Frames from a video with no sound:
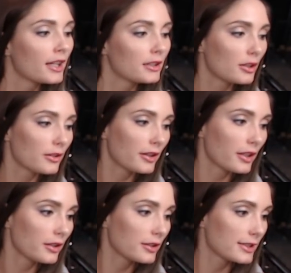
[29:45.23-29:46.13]

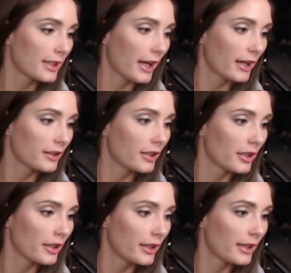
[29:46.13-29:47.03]
Lothar looked at
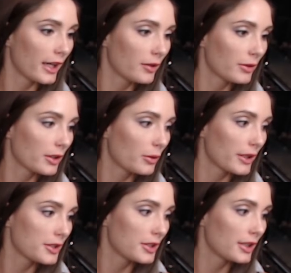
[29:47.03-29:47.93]
Khadgar, again with a
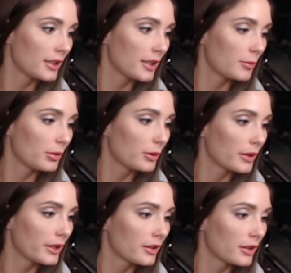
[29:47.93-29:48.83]
questioning,
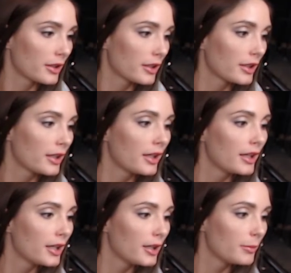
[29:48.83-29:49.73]
imploring look.
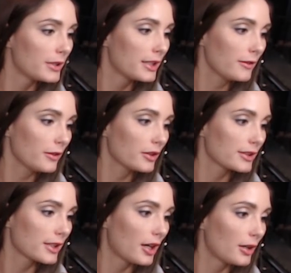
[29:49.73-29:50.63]
Medivh
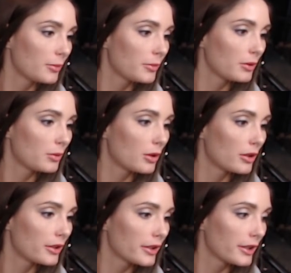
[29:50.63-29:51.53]
looked calm but
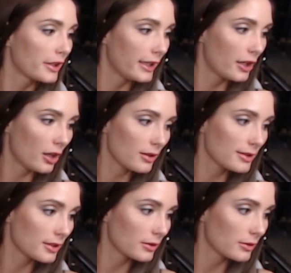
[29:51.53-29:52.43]
worn. He
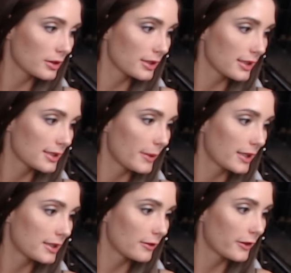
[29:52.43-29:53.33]
also looked
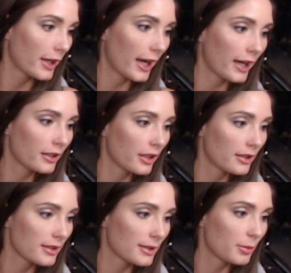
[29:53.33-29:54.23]
expectant for Khadgar
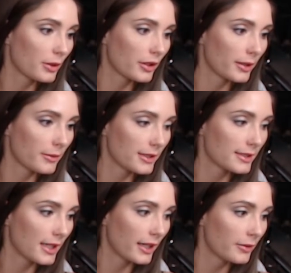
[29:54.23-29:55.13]
to support him this
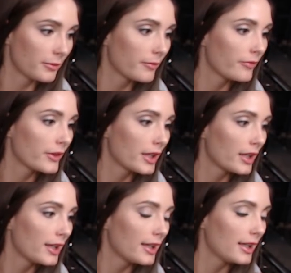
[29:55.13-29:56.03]
time.
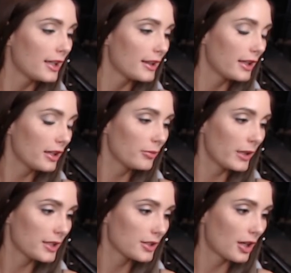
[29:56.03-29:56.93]
The young
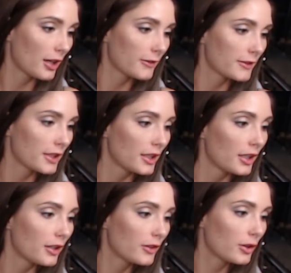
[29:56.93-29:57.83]
mage coughed.
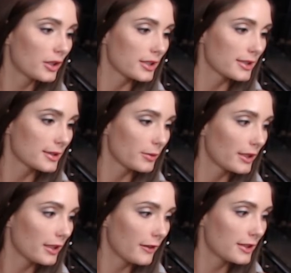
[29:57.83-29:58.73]
Of course, we
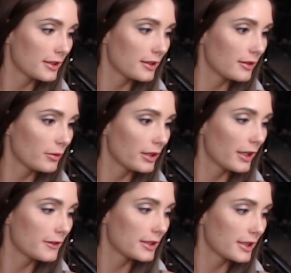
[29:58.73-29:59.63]
left an, we
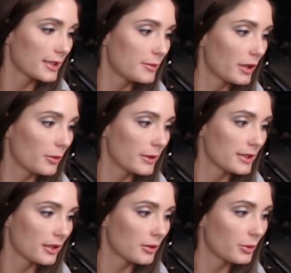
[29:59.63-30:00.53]
left an experiment
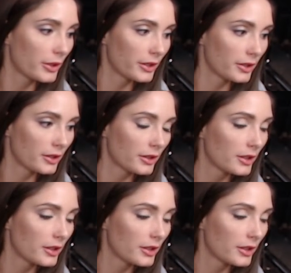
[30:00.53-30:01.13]
on the boil.